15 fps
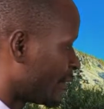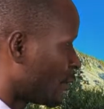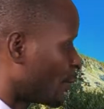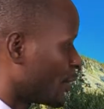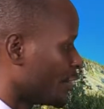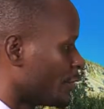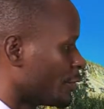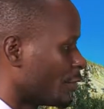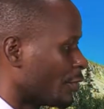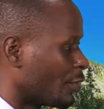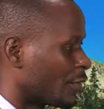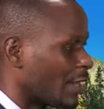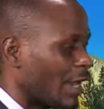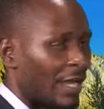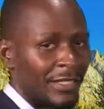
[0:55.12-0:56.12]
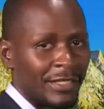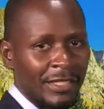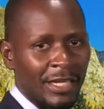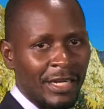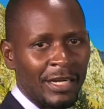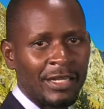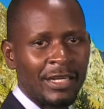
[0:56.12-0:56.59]
with New York at
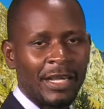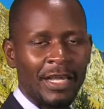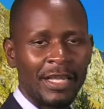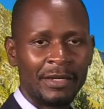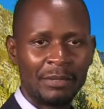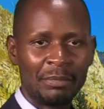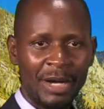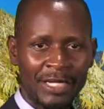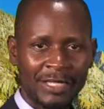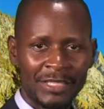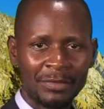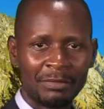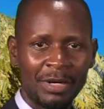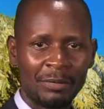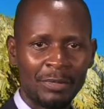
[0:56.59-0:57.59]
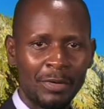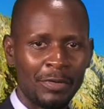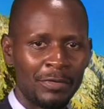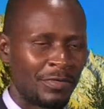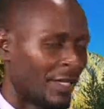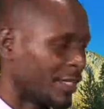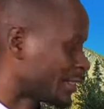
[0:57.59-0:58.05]
a maximum
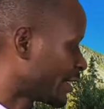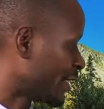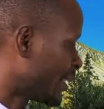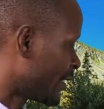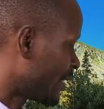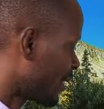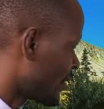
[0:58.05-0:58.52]
of less than